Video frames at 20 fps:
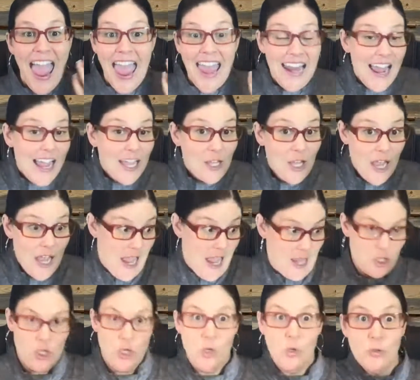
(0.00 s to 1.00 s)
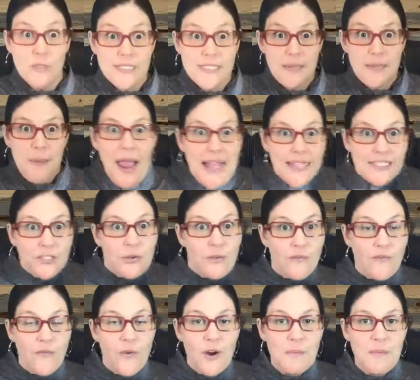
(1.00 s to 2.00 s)
And I use the past to
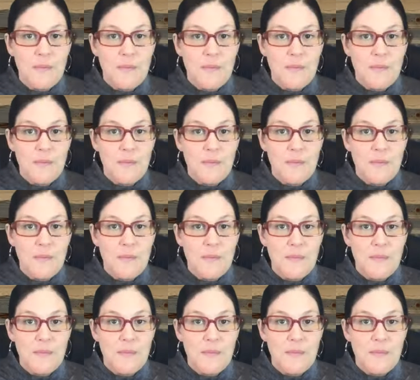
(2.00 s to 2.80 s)
inform my future.